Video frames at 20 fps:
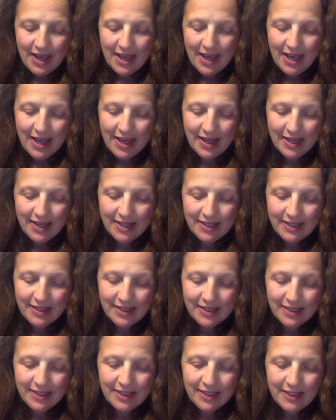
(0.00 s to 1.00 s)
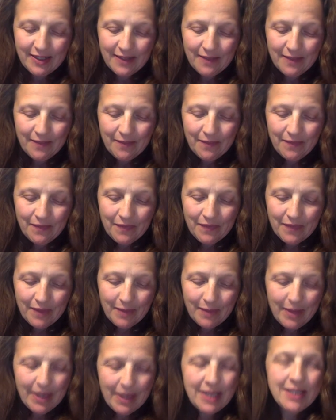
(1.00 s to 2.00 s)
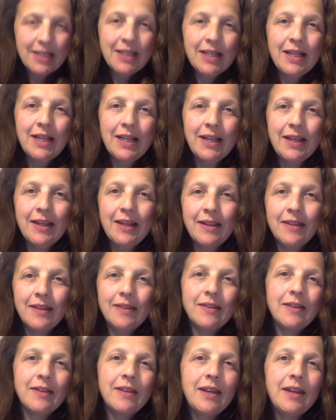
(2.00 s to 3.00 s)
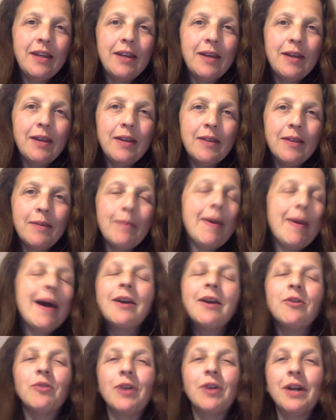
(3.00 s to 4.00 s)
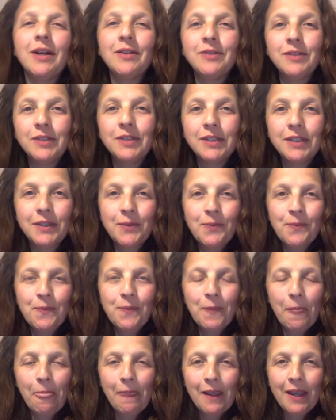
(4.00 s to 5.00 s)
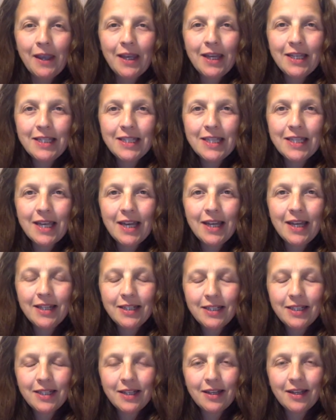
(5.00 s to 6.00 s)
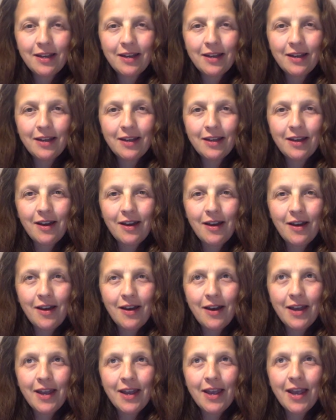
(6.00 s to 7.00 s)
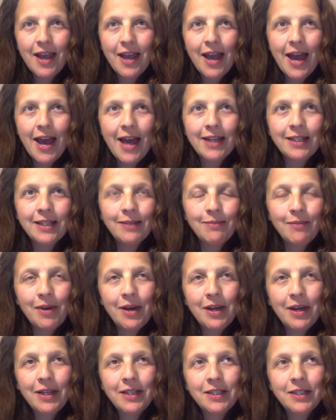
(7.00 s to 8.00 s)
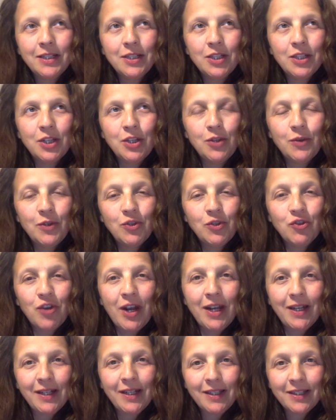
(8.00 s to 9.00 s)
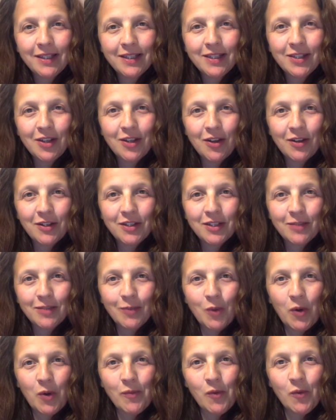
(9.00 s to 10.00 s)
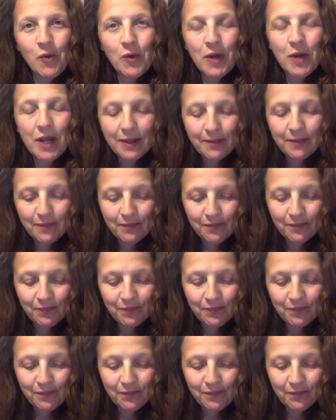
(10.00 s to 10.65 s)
And basically, the the background is that uh, I had in mind to do a training that starts tomorrow morning.